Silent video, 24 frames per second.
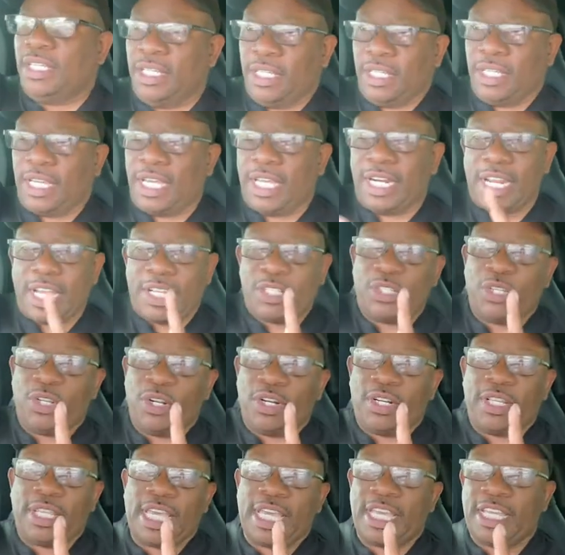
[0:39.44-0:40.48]
and I
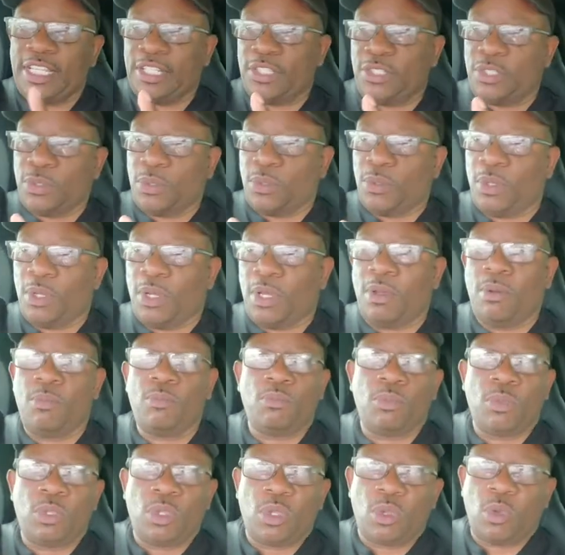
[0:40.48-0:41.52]
turned that into
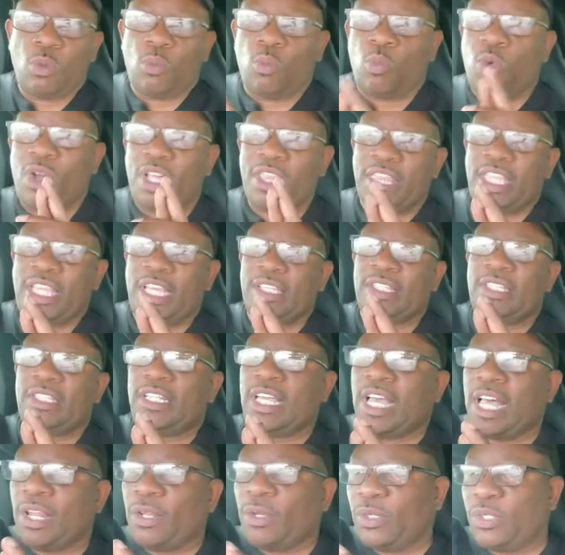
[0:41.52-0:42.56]

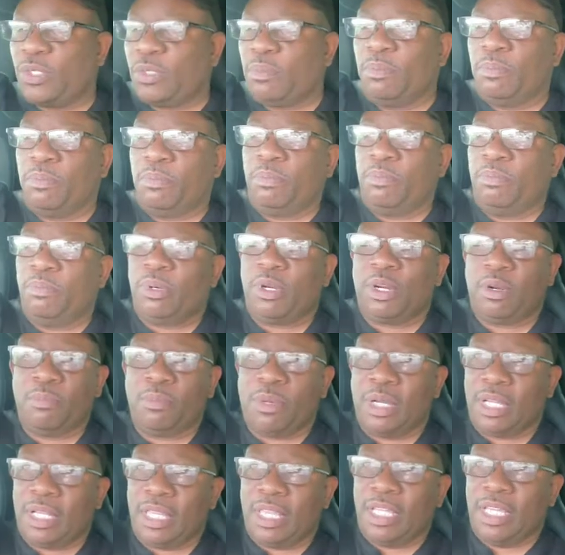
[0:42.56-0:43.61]
$1,000 per
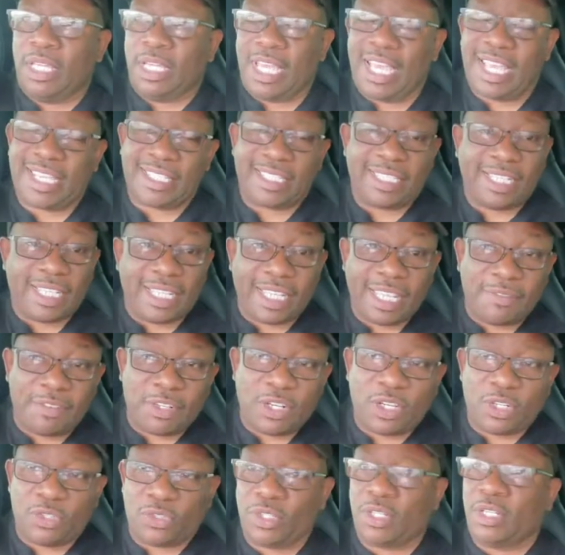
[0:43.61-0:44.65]
month, actually
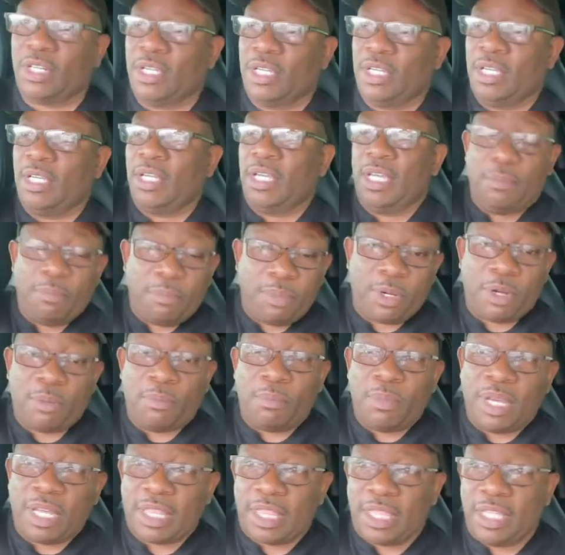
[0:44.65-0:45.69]
$1,100 per
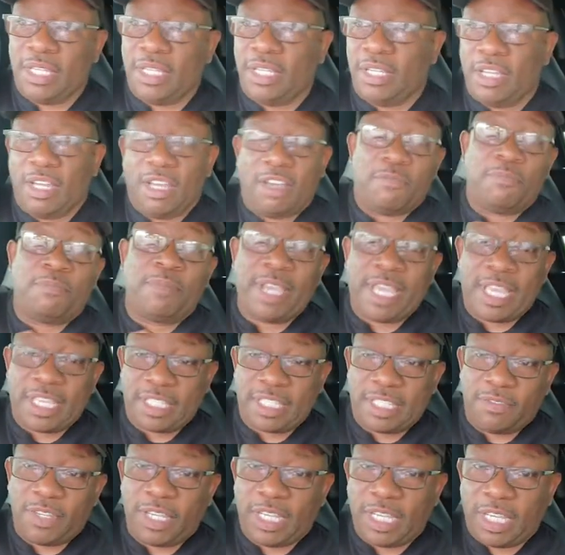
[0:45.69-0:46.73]
month of
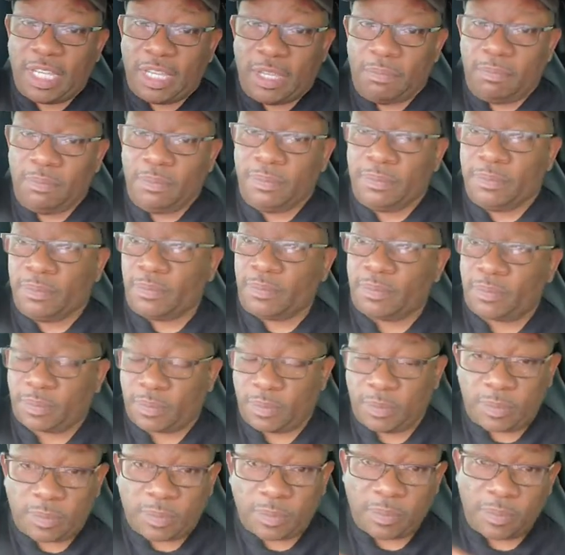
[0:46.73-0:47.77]
passive income.
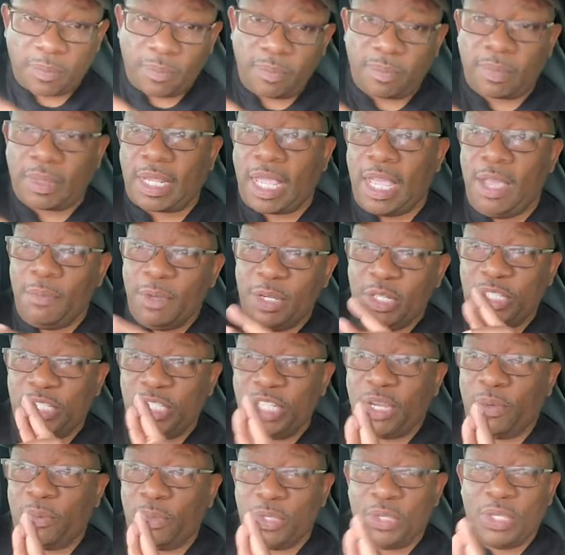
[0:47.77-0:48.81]
I'm going to
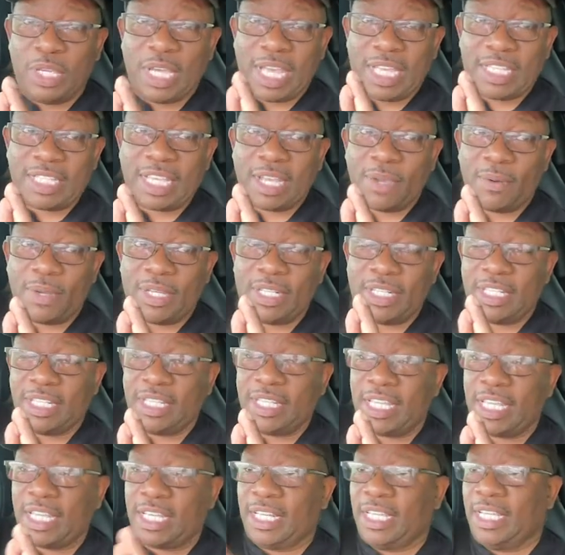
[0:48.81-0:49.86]
share with you guys how I did
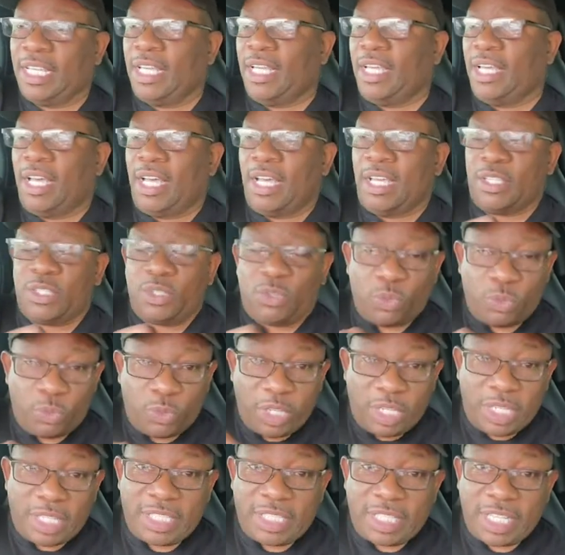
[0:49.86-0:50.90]
that. It's through
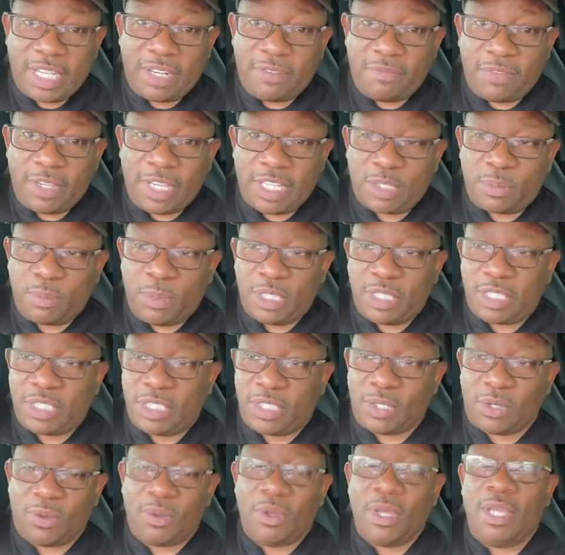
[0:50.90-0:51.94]
real estate investments.
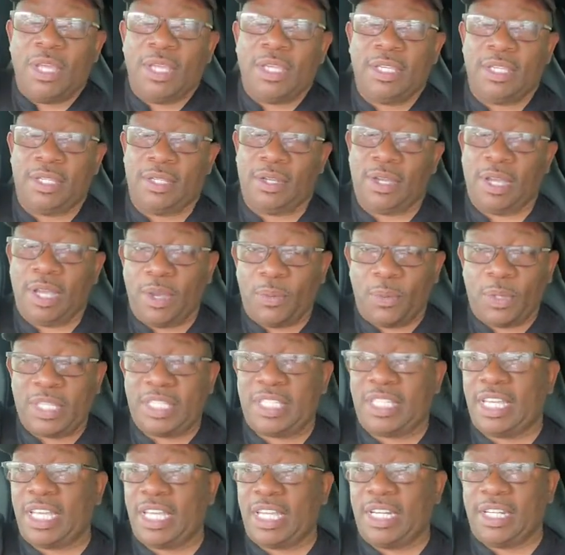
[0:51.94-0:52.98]
So, I always
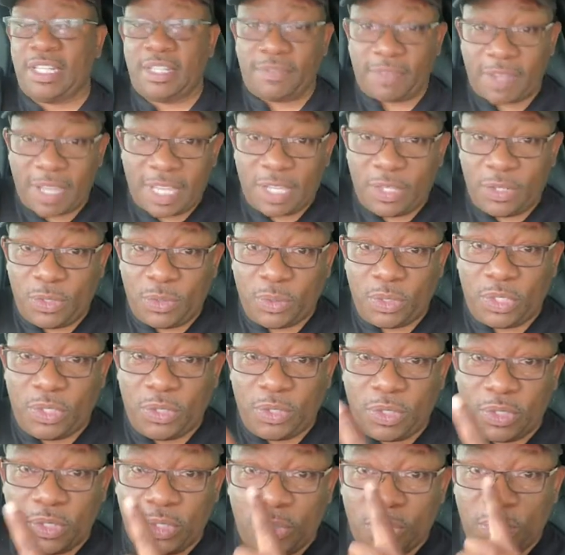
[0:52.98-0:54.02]
say that if I can do it, you
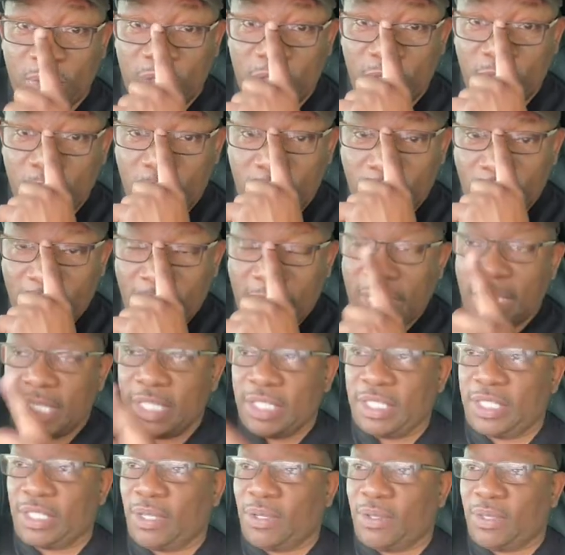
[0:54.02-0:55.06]
can do it too.
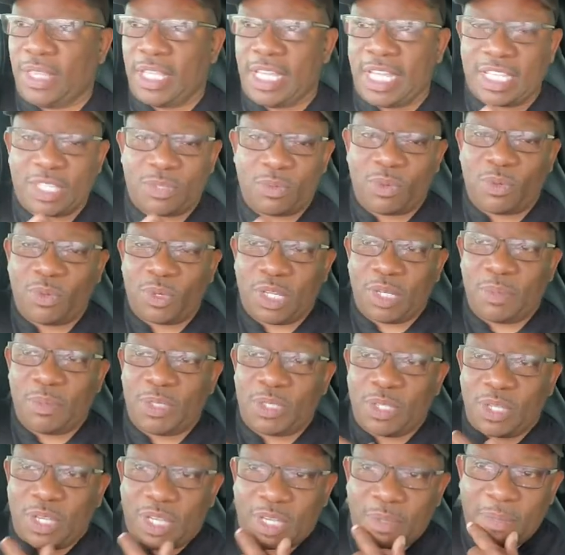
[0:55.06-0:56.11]
So that's what we're going to be
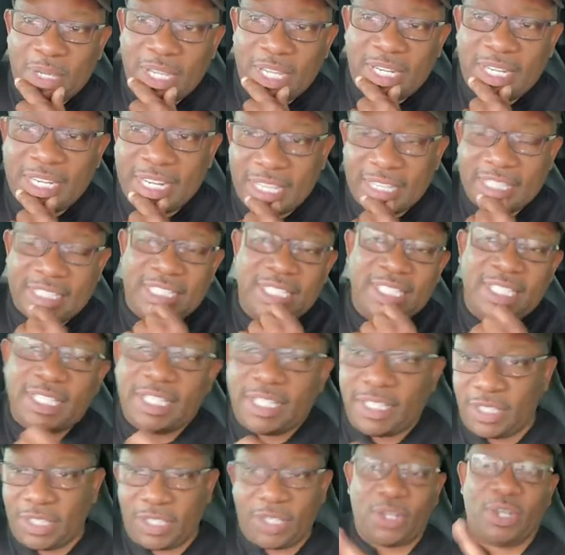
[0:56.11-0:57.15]
talking about next.
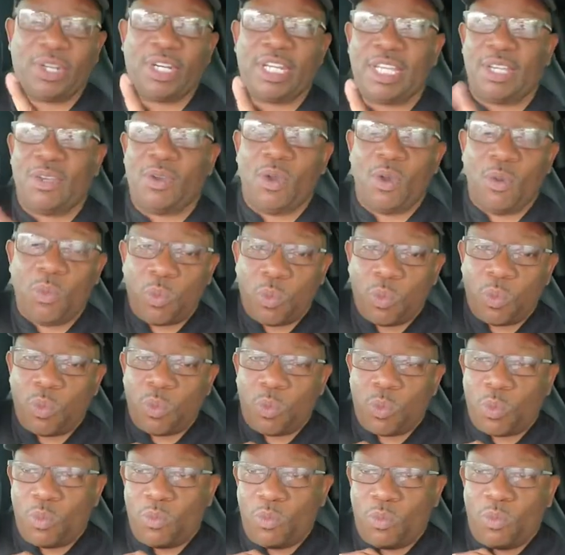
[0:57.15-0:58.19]
Turning
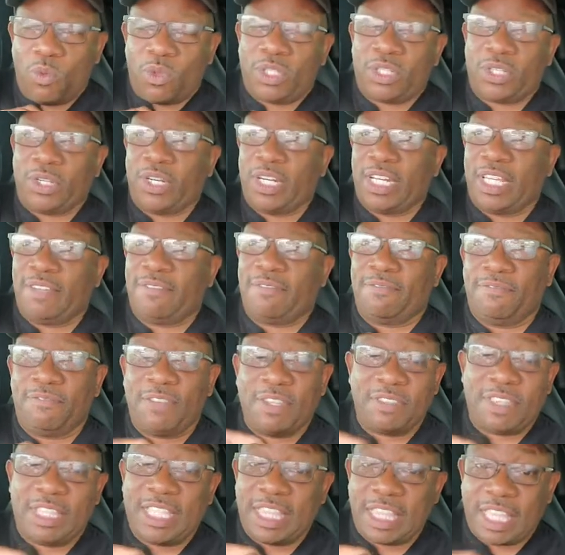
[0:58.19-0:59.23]

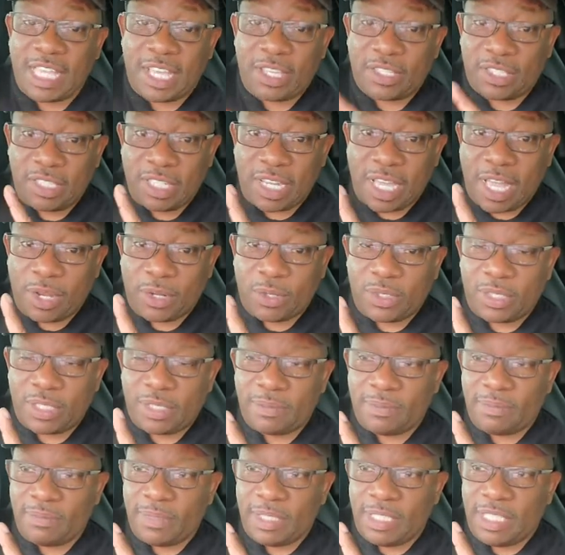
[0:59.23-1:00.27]
$50,000
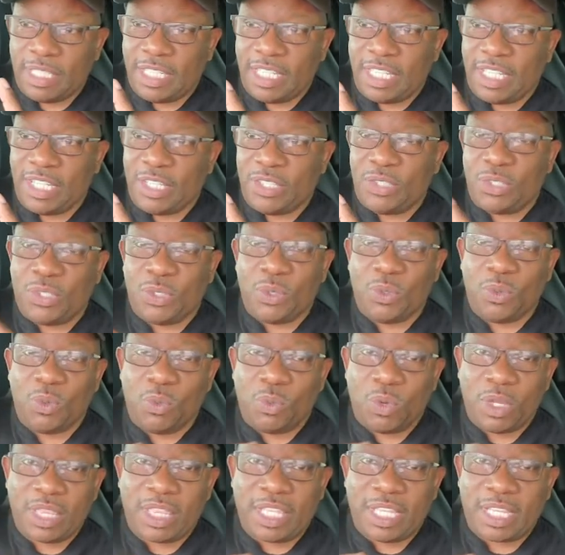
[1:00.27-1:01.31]
into
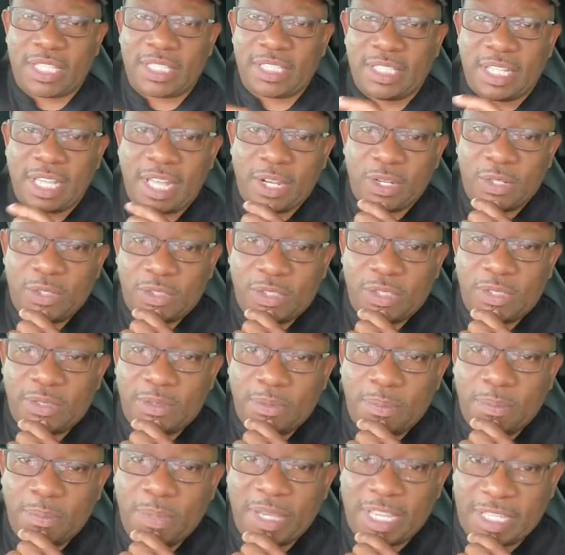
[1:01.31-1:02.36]
$1,000
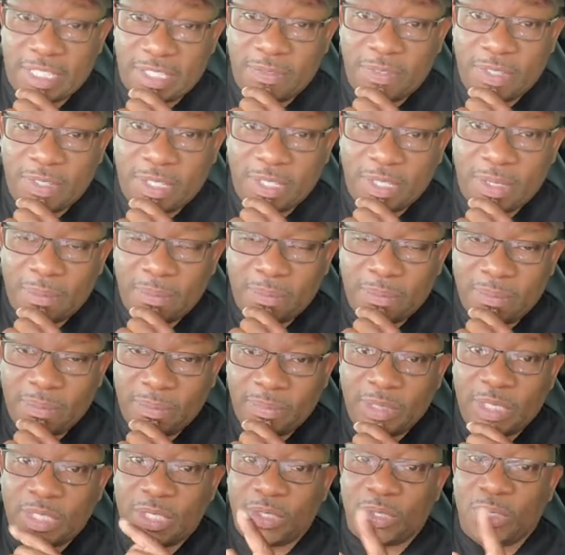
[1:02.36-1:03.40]
passive income.
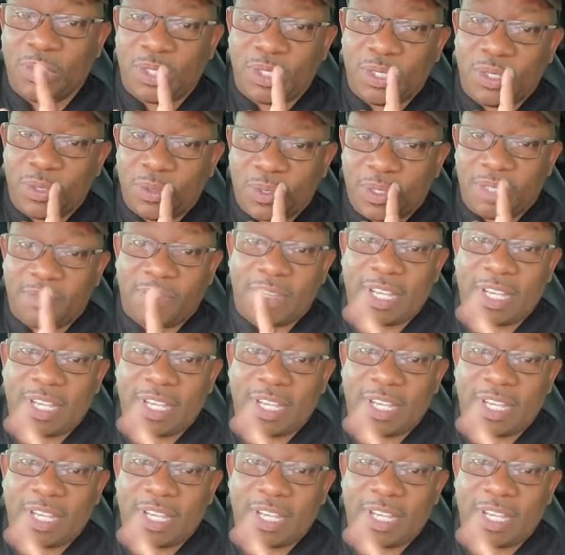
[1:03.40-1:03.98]
You can do it. If I